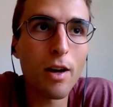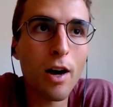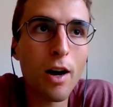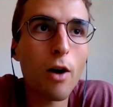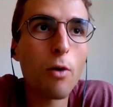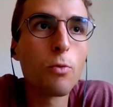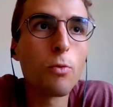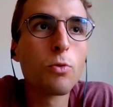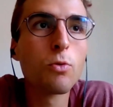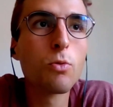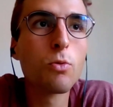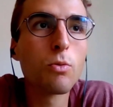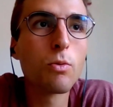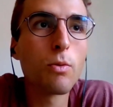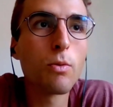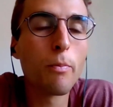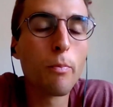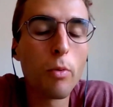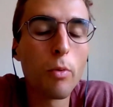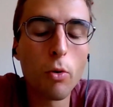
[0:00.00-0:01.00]
how to
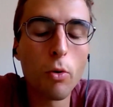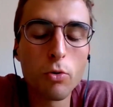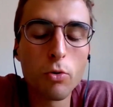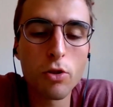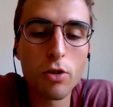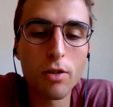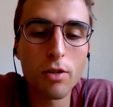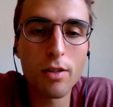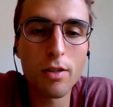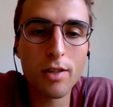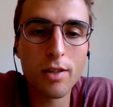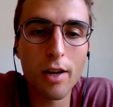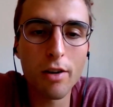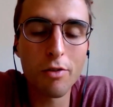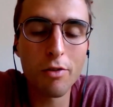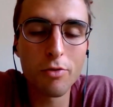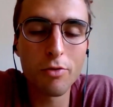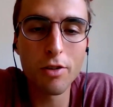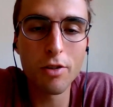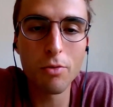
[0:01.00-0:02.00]
approach this
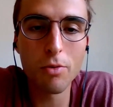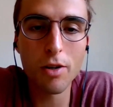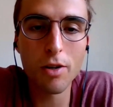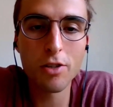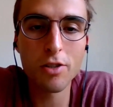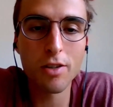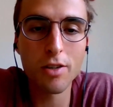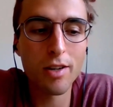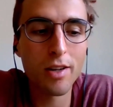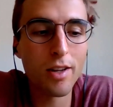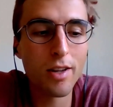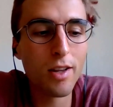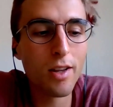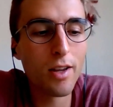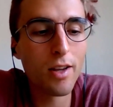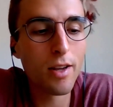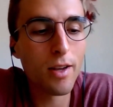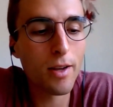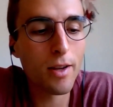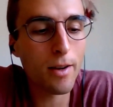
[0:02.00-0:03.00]
kind of situation.
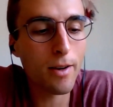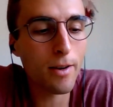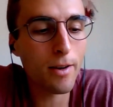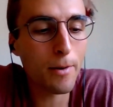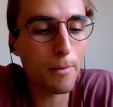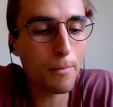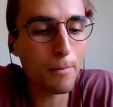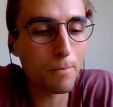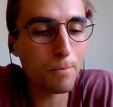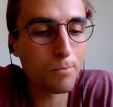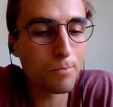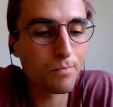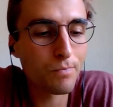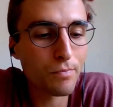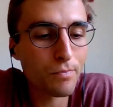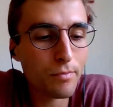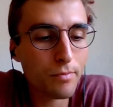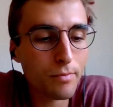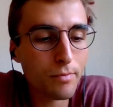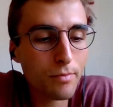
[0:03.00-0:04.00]

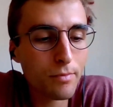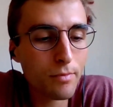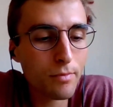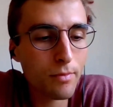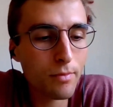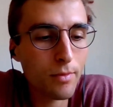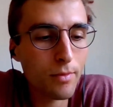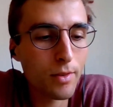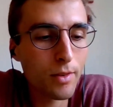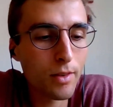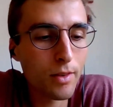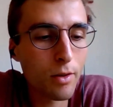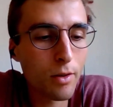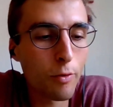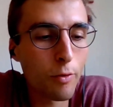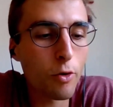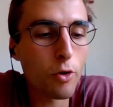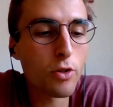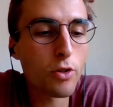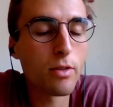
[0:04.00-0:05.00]

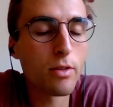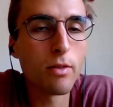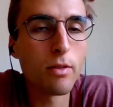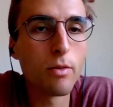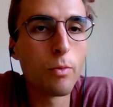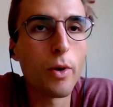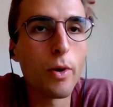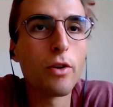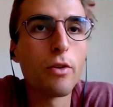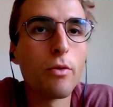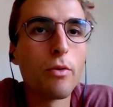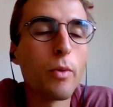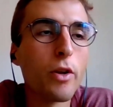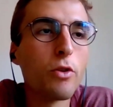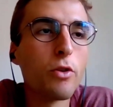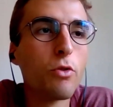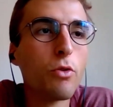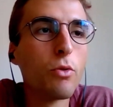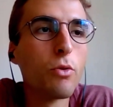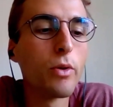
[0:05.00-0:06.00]
Of course, when
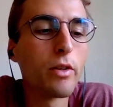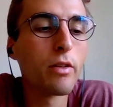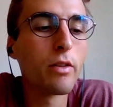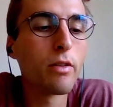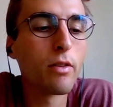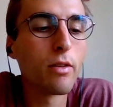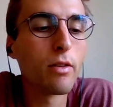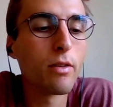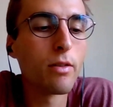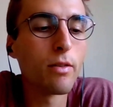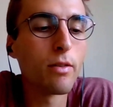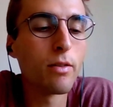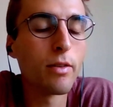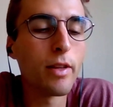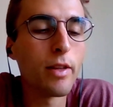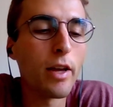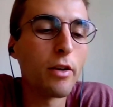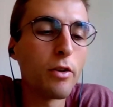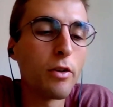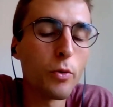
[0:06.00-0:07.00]
you do it,
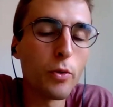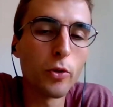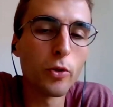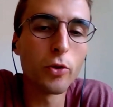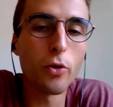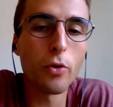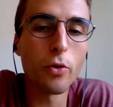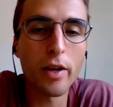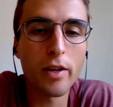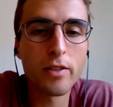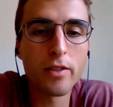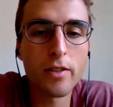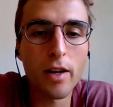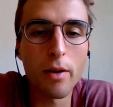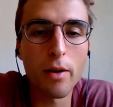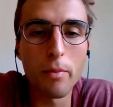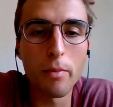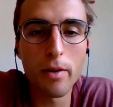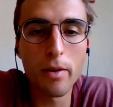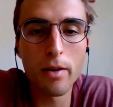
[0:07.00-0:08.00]
then you will know next
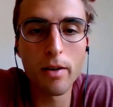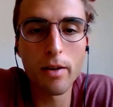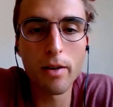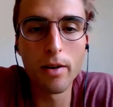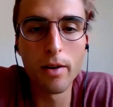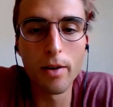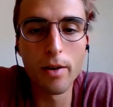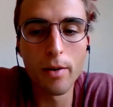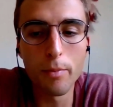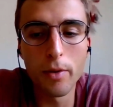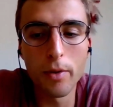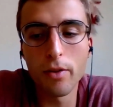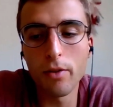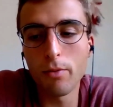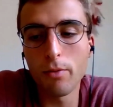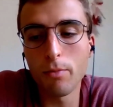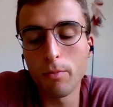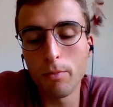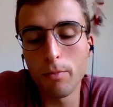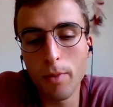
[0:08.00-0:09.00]
time. But
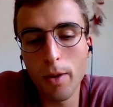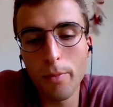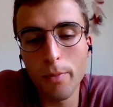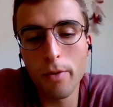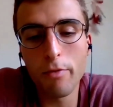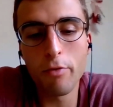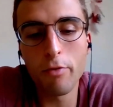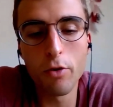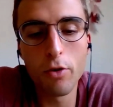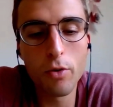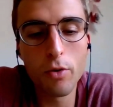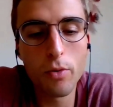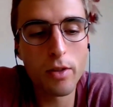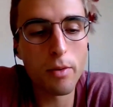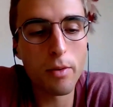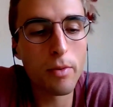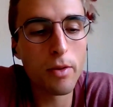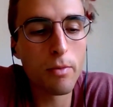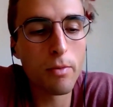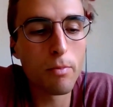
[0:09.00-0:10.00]
maybe if you knew it
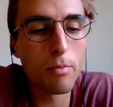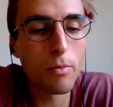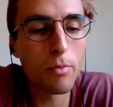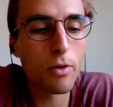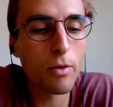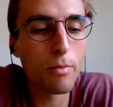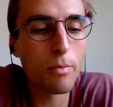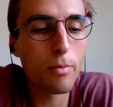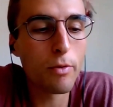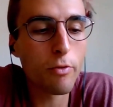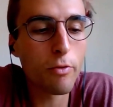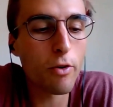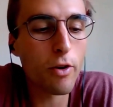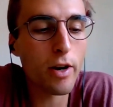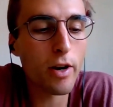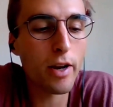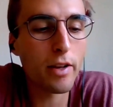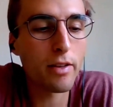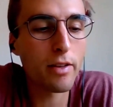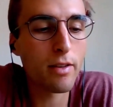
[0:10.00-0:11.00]
a bit more
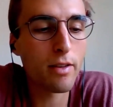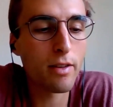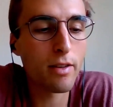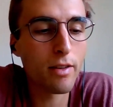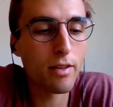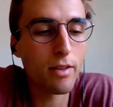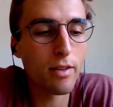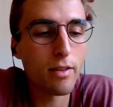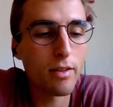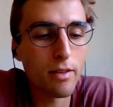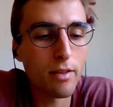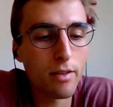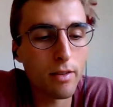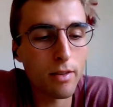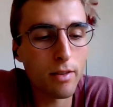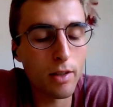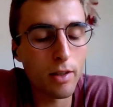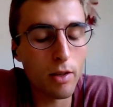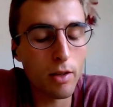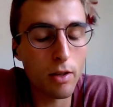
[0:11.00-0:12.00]
beforehand,
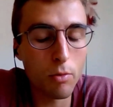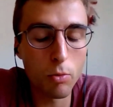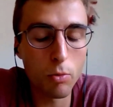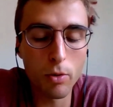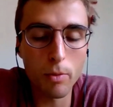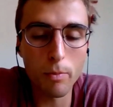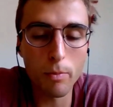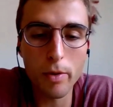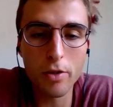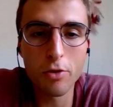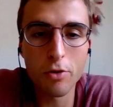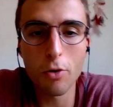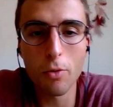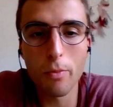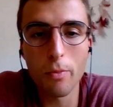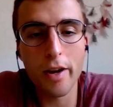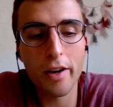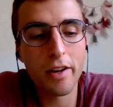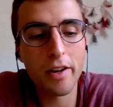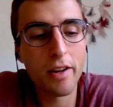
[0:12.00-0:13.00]
it wouldn't be so
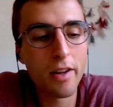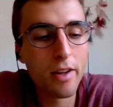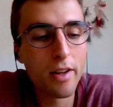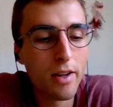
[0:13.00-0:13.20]
bad.